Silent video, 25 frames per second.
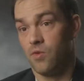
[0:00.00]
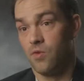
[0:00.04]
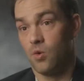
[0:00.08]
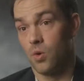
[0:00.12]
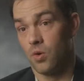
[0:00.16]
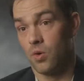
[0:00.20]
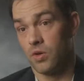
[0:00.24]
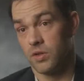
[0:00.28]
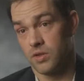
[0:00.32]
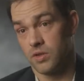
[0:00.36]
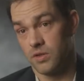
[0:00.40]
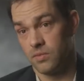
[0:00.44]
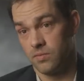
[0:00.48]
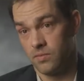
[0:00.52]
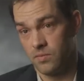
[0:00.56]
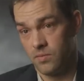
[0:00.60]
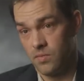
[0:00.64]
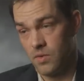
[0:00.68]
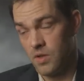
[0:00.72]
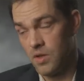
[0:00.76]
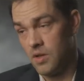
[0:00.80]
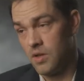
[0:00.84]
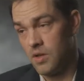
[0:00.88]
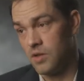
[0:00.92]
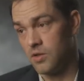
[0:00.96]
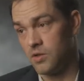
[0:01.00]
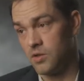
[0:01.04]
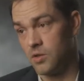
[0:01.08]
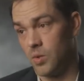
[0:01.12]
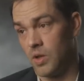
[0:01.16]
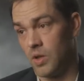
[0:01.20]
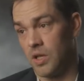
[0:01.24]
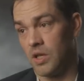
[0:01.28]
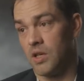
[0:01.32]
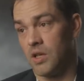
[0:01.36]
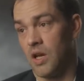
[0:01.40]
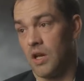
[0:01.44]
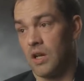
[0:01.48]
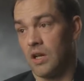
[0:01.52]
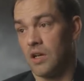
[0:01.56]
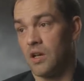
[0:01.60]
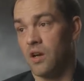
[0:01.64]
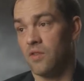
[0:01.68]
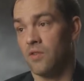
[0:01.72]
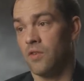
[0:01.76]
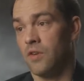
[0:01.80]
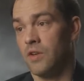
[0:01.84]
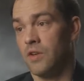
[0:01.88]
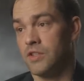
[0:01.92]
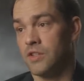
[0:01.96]
for us, so we can kinda
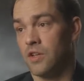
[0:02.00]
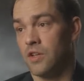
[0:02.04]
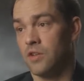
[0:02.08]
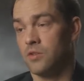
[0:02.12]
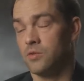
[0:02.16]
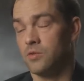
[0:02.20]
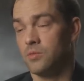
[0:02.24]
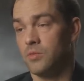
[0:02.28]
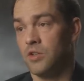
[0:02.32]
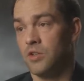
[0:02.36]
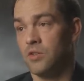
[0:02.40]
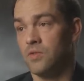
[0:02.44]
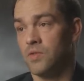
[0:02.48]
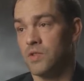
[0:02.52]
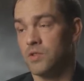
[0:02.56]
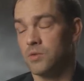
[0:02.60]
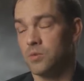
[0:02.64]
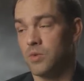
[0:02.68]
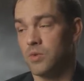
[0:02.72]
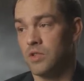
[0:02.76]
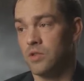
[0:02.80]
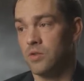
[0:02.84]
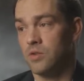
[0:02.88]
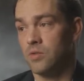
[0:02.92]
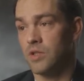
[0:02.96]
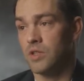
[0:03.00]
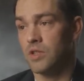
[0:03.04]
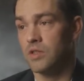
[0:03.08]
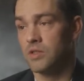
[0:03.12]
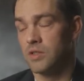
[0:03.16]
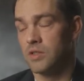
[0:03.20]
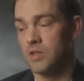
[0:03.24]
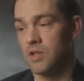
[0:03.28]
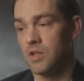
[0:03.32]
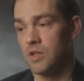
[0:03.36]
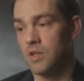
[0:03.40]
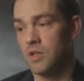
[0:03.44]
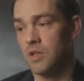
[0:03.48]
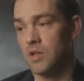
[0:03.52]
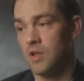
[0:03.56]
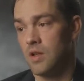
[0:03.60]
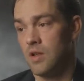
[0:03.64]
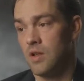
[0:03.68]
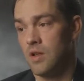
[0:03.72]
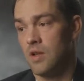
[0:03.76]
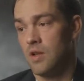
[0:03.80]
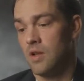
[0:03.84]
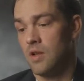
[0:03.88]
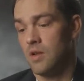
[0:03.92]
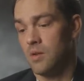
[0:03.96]
cover each other's move as we do this.
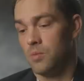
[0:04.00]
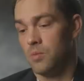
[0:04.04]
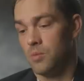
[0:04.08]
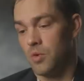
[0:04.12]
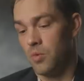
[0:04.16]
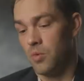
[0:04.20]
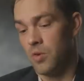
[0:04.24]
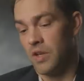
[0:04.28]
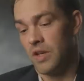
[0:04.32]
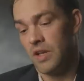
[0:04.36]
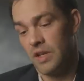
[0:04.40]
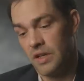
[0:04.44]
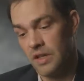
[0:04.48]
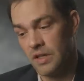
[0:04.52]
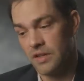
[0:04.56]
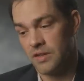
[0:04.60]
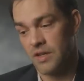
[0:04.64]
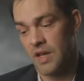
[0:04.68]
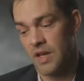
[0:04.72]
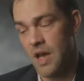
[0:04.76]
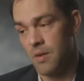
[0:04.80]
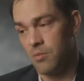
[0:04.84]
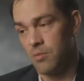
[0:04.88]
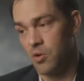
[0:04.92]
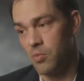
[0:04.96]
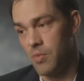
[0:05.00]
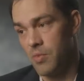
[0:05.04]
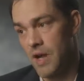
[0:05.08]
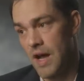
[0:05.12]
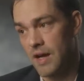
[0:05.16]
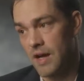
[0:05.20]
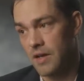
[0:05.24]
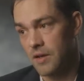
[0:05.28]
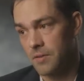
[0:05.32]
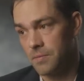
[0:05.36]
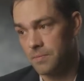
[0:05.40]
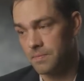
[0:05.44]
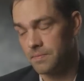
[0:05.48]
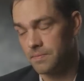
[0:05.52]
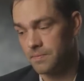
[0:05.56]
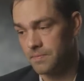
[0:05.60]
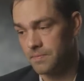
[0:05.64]
But we need to get the ammo back.